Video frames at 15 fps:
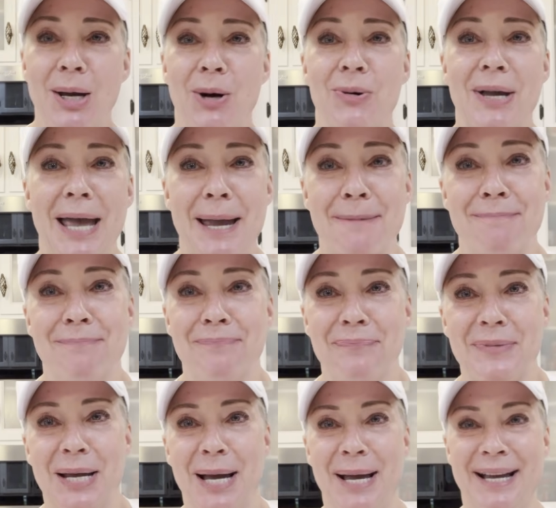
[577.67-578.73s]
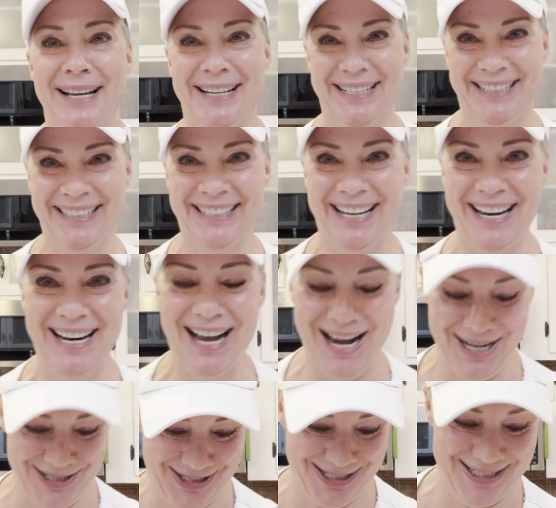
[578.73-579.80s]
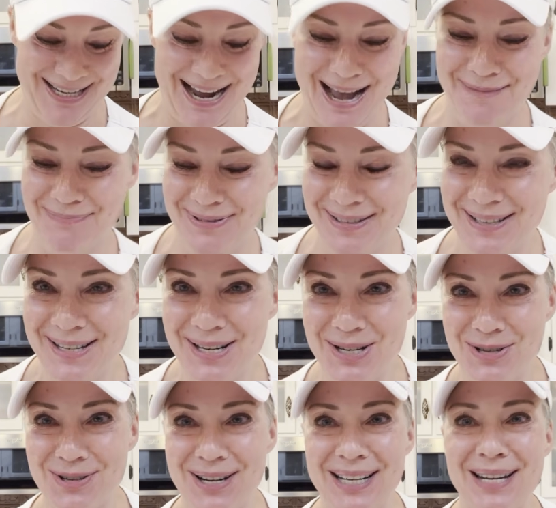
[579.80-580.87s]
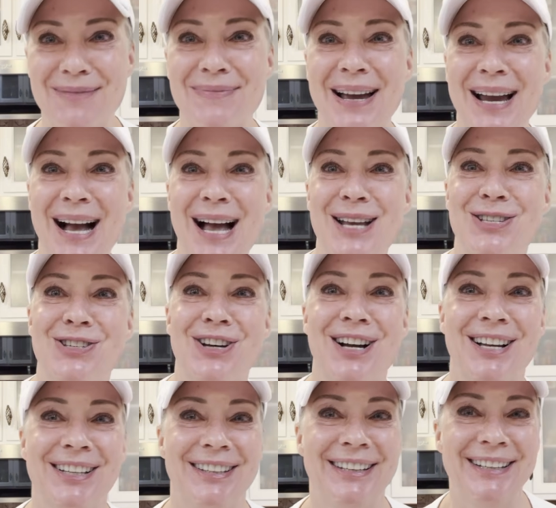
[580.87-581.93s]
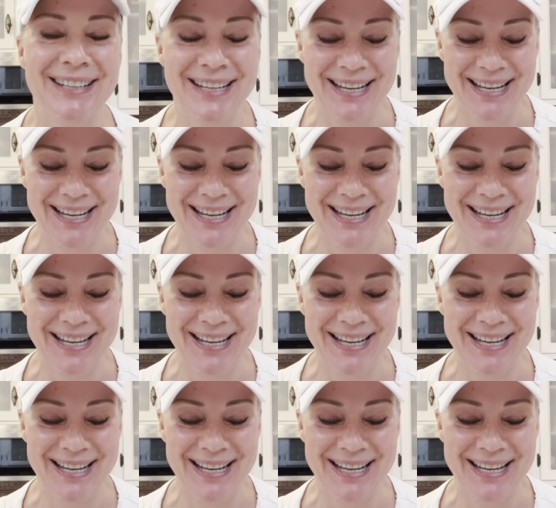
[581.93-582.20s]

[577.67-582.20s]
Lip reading: Okay, I gotta stop drinking my hot chocolate.